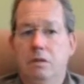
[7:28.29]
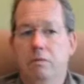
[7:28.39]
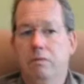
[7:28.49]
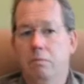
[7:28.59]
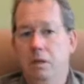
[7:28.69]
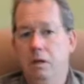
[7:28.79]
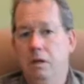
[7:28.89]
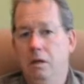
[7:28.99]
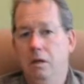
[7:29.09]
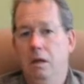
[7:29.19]
So for
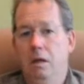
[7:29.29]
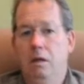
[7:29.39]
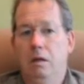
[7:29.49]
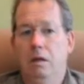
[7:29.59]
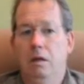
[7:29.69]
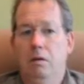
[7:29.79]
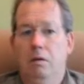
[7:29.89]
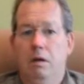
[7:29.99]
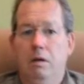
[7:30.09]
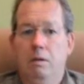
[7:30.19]
me, you know,
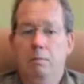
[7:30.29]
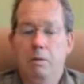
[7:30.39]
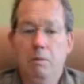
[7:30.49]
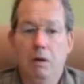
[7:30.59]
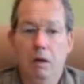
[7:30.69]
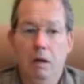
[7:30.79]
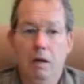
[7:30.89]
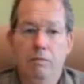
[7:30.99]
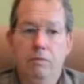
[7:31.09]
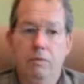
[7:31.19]
the people in my
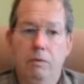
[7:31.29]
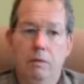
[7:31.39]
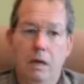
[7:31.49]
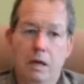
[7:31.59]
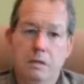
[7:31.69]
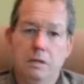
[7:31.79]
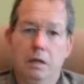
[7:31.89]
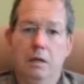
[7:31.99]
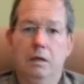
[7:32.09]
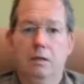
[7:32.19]
life through the heart
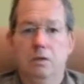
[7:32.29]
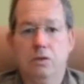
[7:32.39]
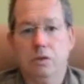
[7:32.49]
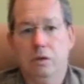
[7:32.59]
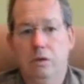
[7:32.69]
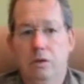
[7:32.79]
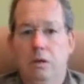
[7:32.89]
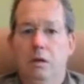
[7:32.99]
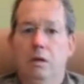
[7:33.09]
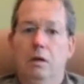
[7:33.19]
attack and the stroke
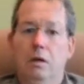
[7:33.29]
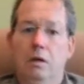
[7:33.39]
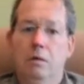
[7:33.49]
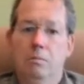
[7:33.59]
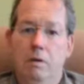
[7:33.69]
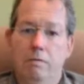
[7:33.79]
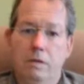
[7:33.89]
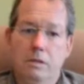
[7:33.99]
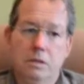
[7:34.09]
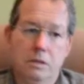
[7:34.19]
uh, my
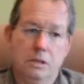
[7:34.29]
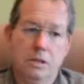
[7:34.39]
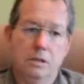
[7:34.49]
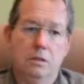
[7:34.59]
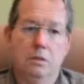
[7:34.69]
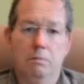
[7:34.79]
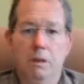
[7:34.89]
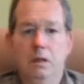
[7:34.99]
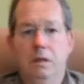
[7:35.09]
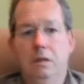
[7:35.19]
friends Letitia and
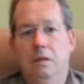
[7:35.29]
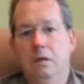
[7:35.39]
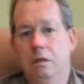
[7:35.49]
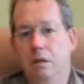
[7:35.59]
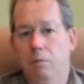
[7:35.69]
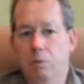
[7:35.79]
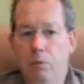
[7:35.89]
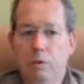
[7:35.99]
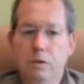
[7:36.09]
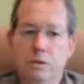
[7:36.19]
Megan and
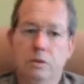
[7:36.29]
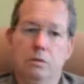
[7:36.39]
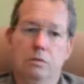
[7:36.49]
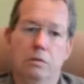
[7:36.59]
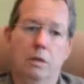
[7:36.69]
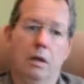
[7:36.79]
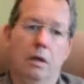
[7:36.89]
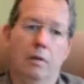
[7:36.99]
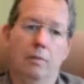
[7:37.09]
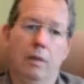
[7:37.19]
uh, Sue and
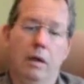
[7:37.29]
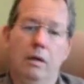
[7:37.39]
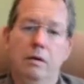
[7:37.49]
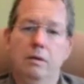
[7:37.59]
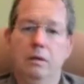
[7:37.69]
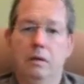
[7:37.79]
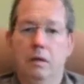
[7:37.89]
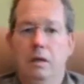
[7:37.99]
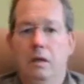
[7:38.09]
uh, Aaron and